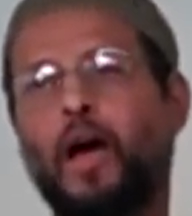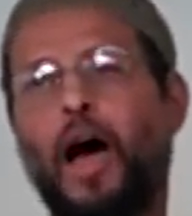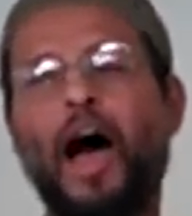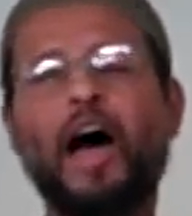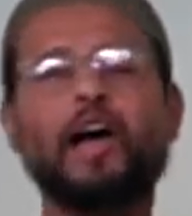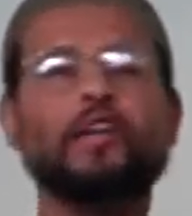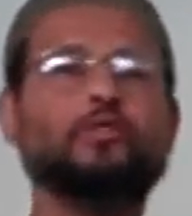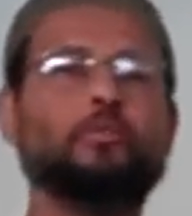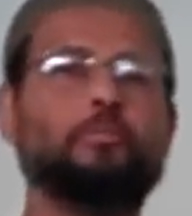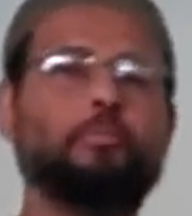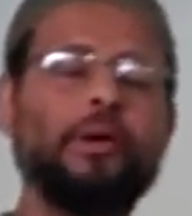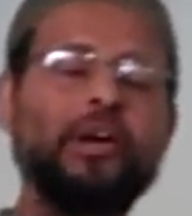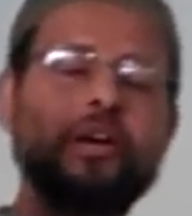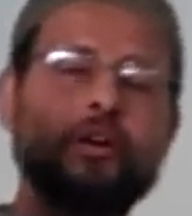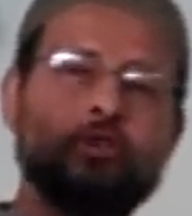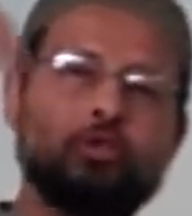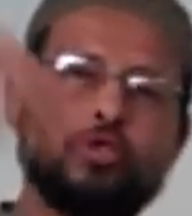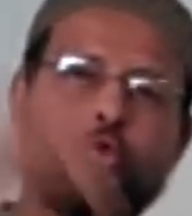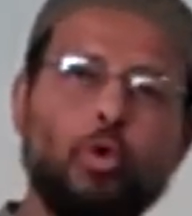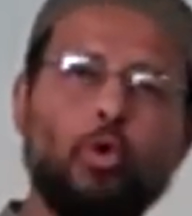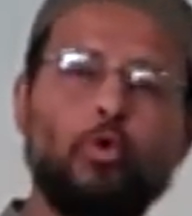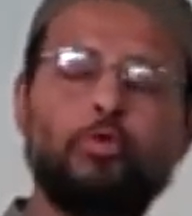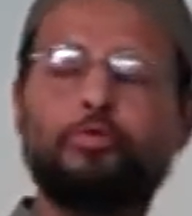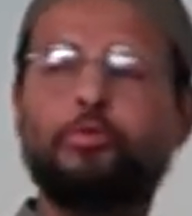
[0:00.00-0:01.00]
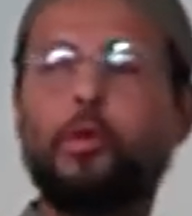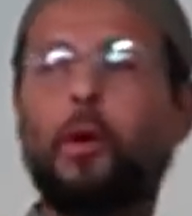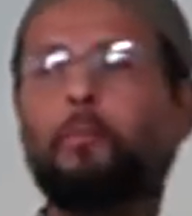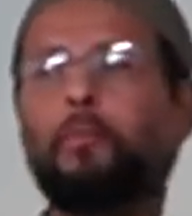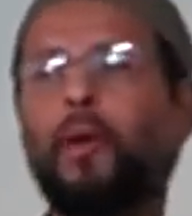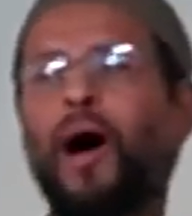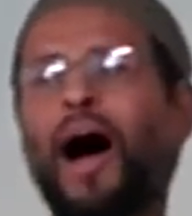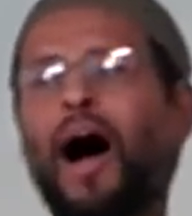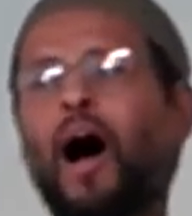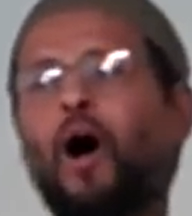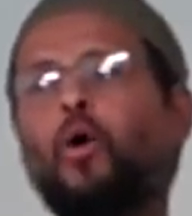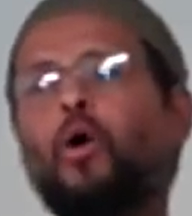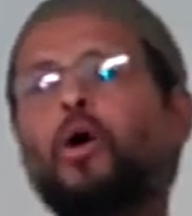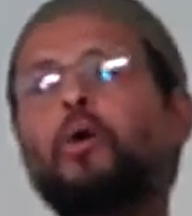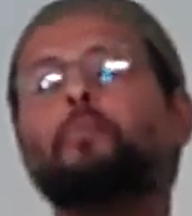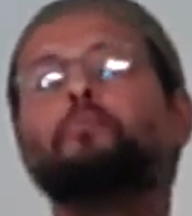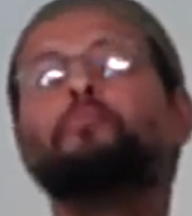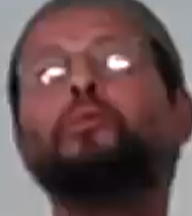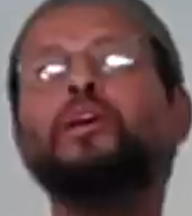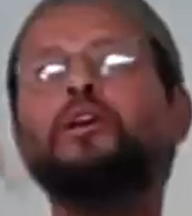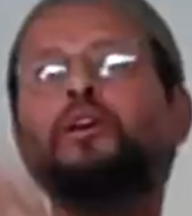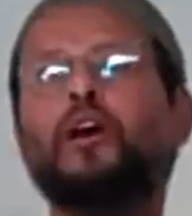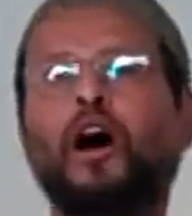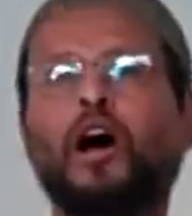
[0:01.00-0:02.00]
I speak truth to
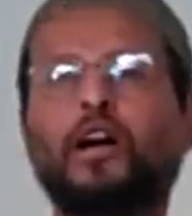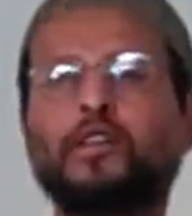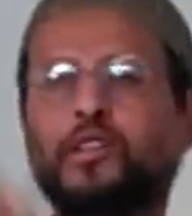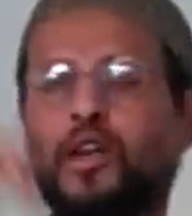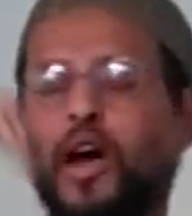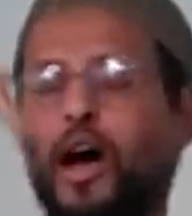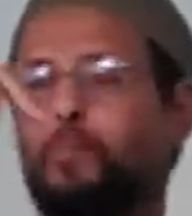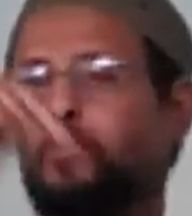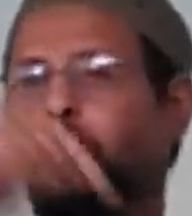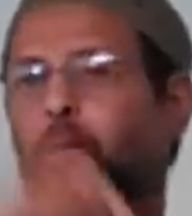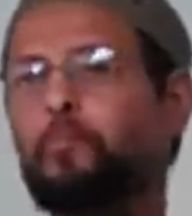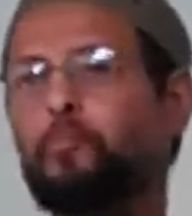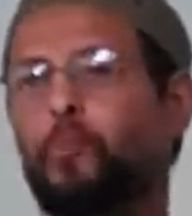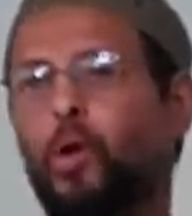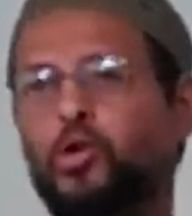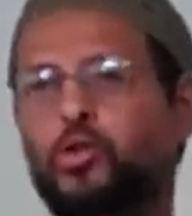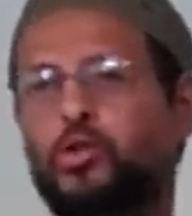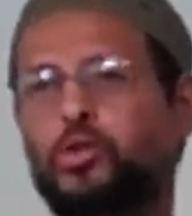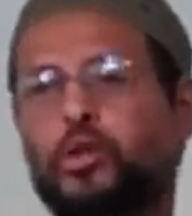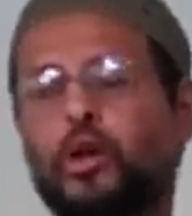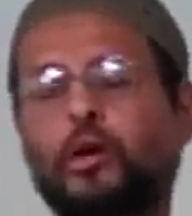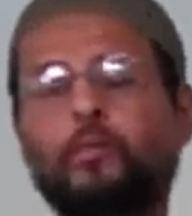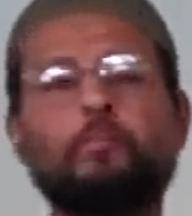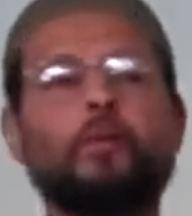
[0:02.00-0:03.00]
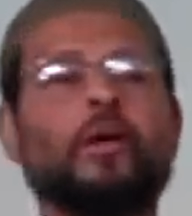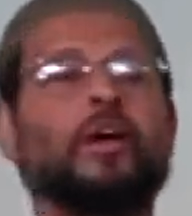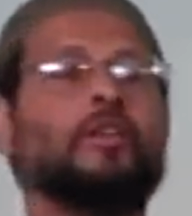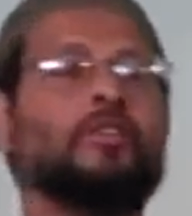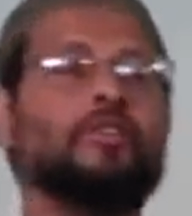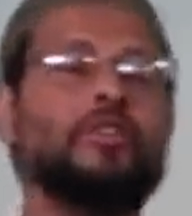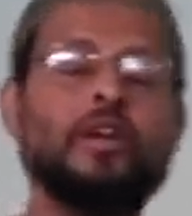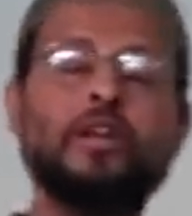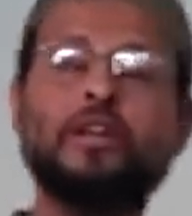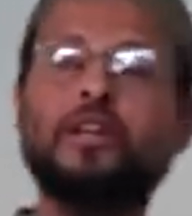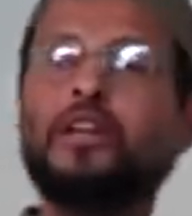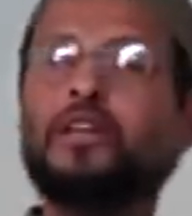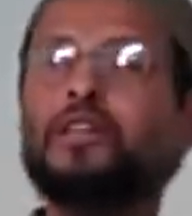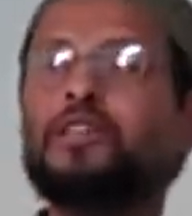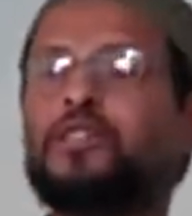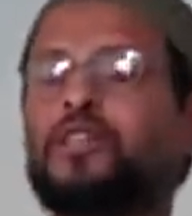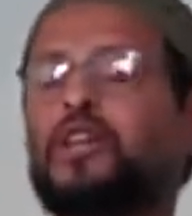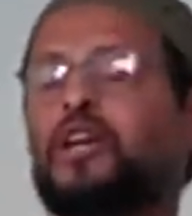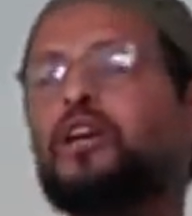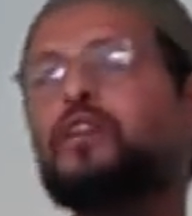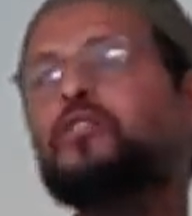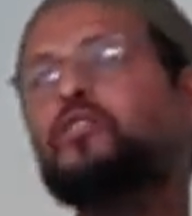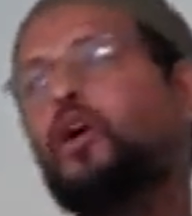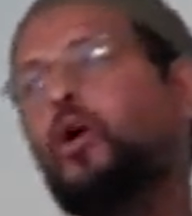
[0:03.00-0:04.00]
power because I'm a Muslim, then he
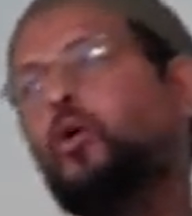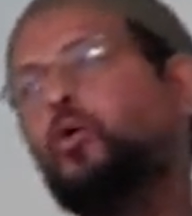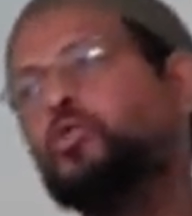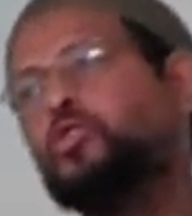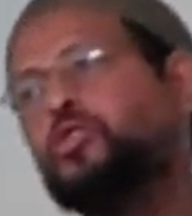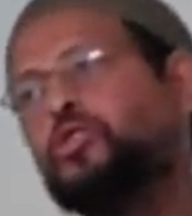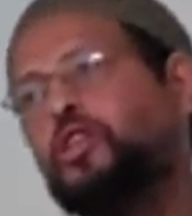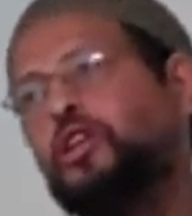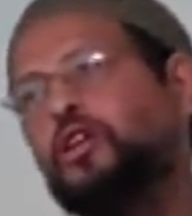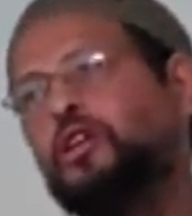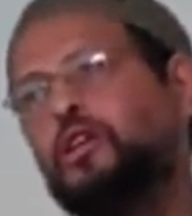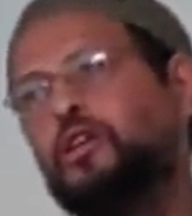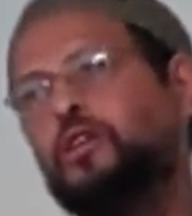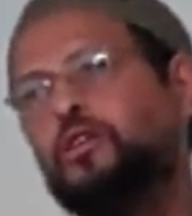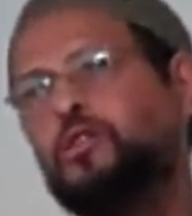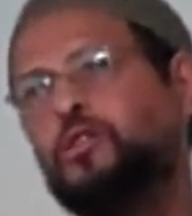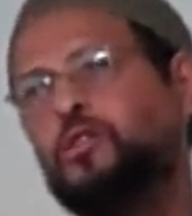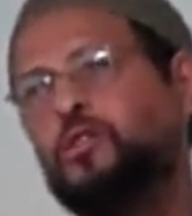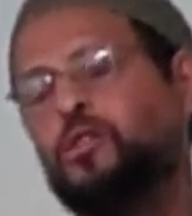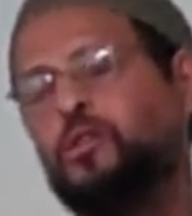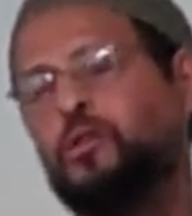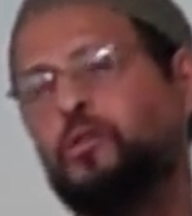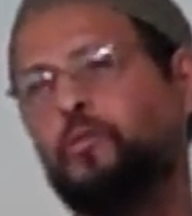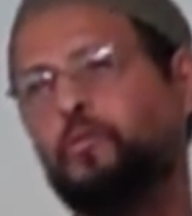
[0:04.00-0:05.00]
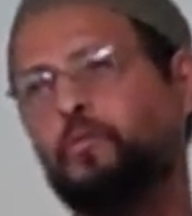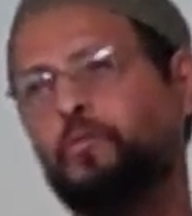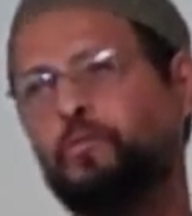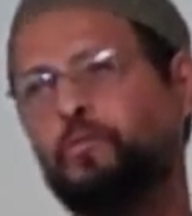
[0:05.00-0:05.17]
did those things.